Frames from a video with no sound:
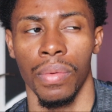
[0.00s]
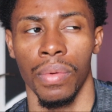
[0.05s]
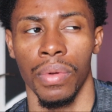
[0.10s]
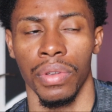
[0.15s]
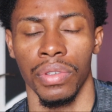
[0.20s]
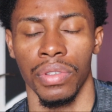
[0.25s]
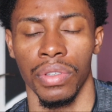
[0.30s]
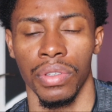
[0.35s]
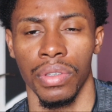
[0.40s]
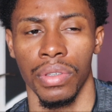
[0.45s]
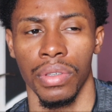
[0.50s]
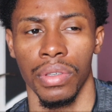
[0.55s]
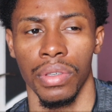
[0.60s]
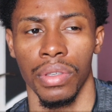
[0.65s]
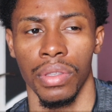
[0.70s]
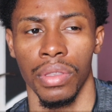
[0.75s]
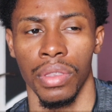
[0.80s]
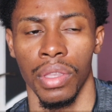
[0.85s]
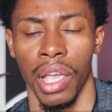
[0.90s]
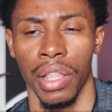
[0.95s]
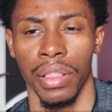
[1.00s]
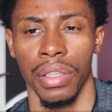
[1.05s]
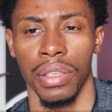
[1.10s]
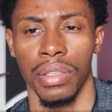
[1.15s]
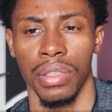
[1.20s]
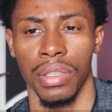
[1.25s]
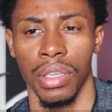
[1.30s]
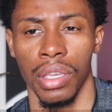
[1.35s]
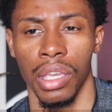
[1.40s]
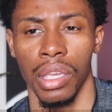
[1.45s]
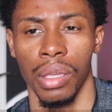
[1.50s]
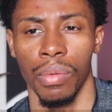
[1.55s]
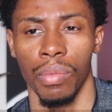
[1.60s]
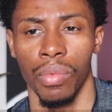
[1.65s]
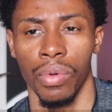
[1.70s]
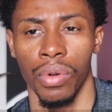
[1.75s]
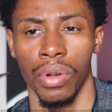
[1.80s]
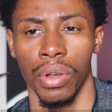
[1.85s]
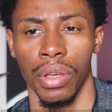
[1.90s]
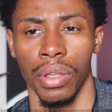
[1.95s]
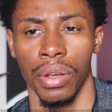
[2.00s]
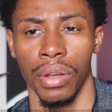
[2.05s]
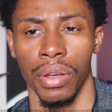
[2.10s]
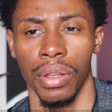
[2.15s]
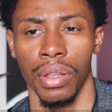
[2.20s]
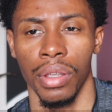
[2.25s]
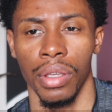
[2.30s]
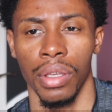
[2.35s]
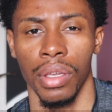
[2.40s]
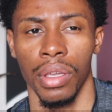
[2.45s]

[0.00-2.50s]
was not the same one,